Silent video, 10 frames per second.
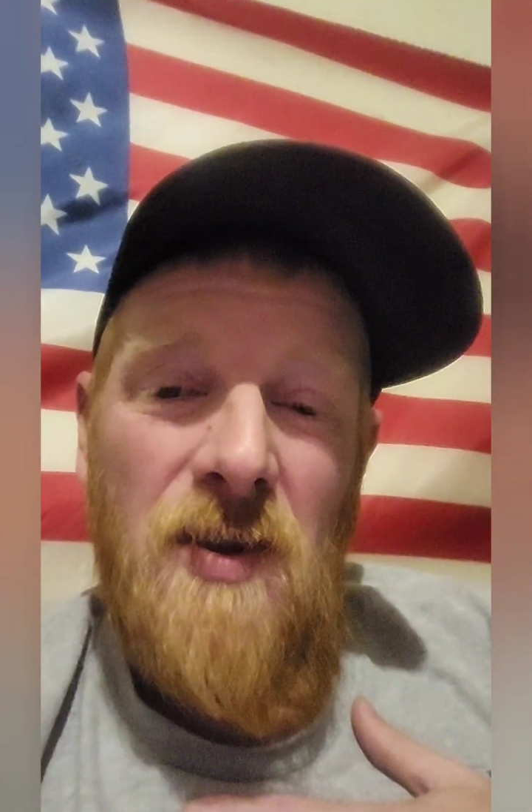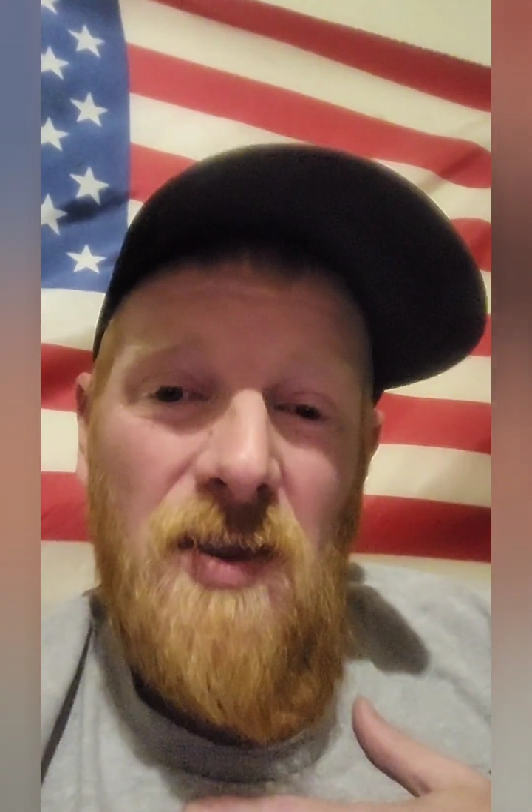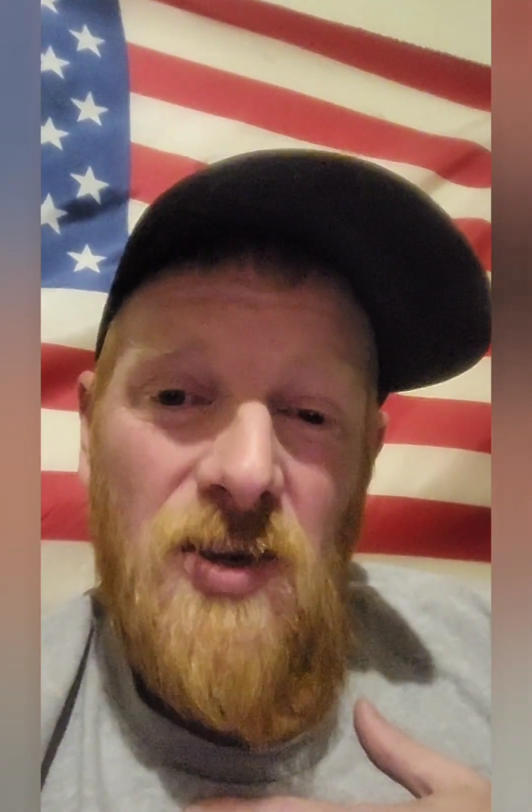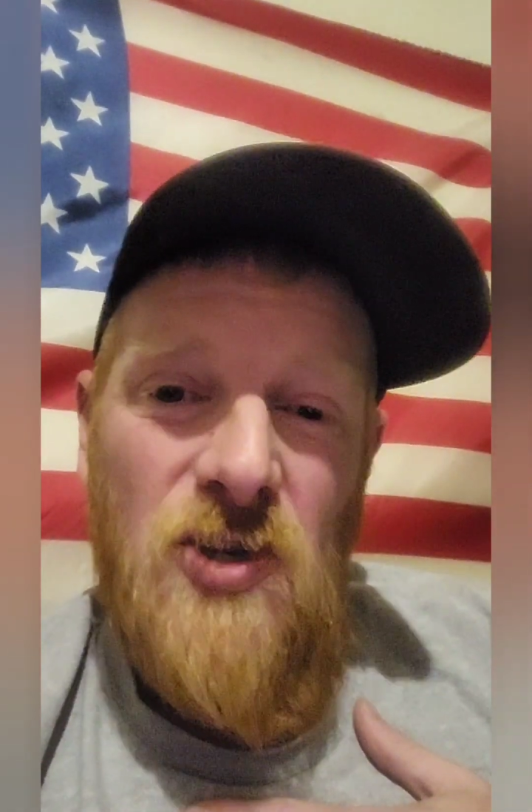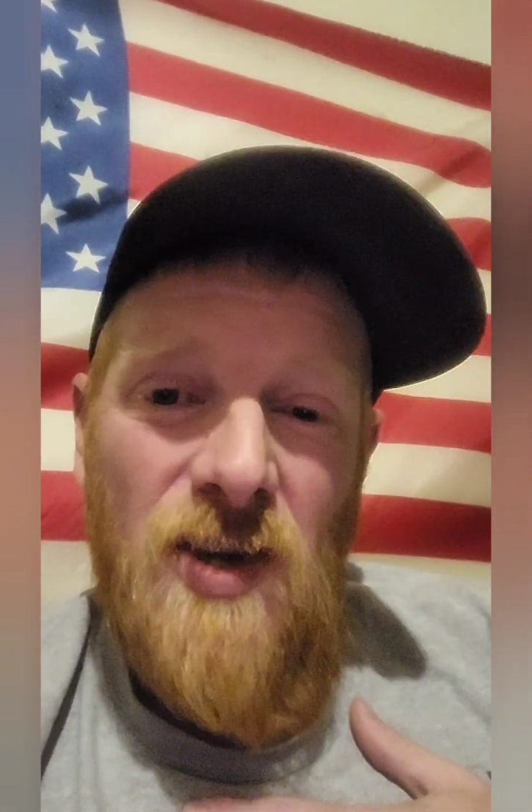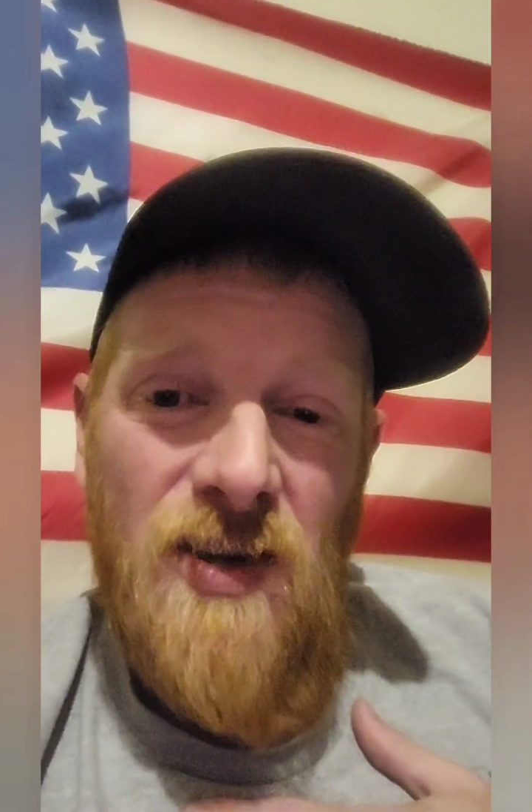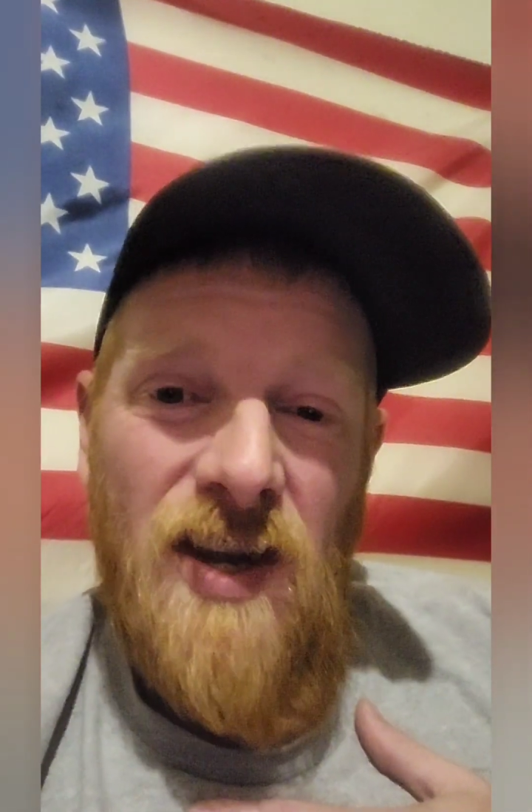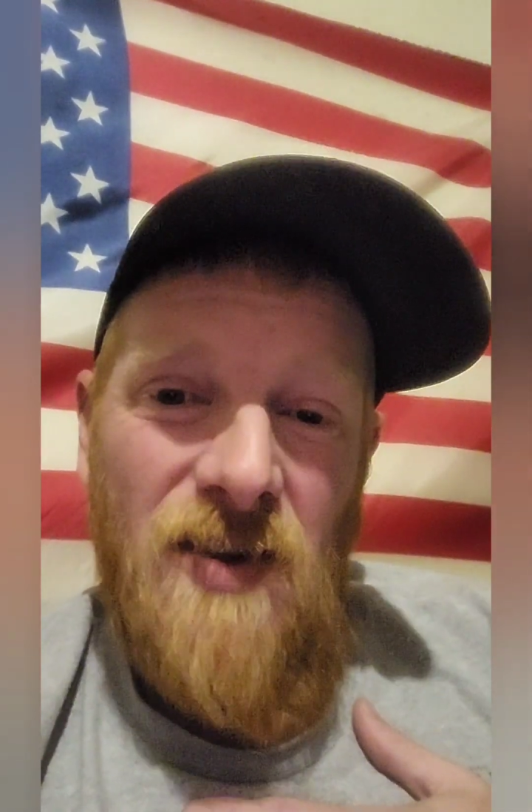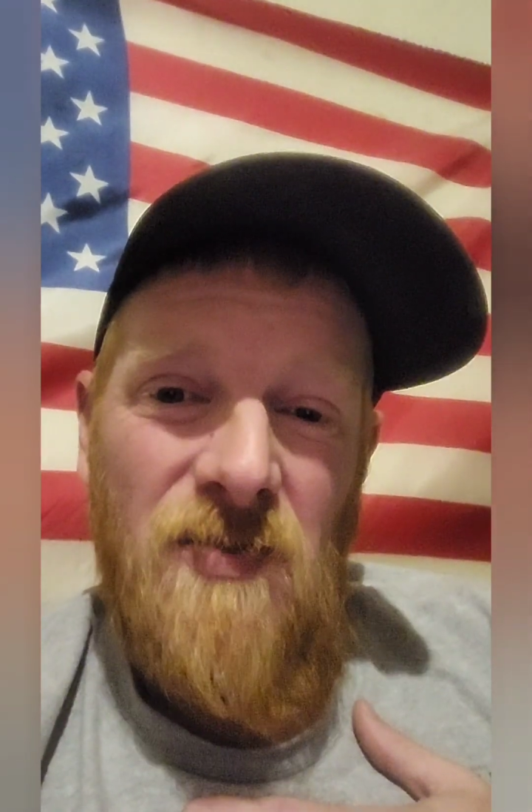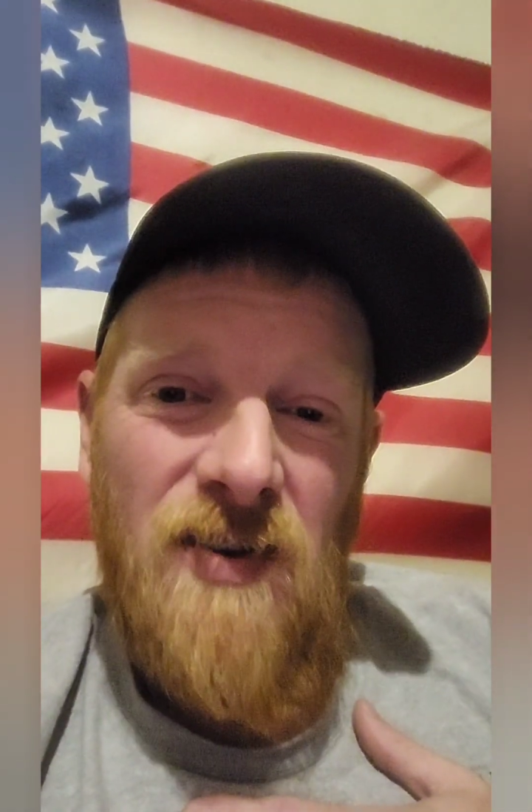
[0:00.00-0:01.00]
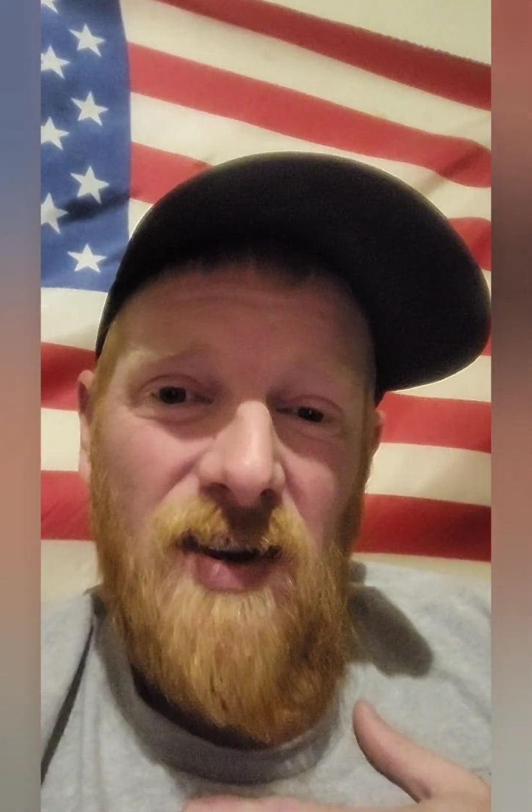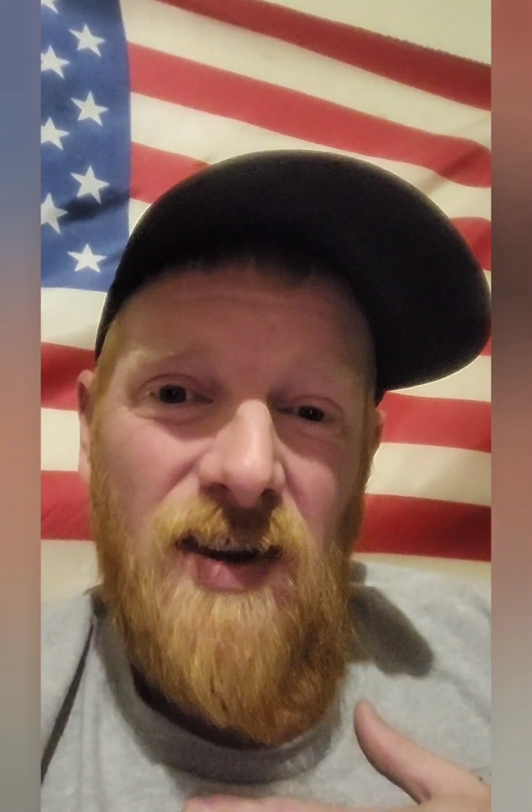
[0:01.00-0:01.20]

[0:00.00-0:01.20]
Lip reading: the shutdown,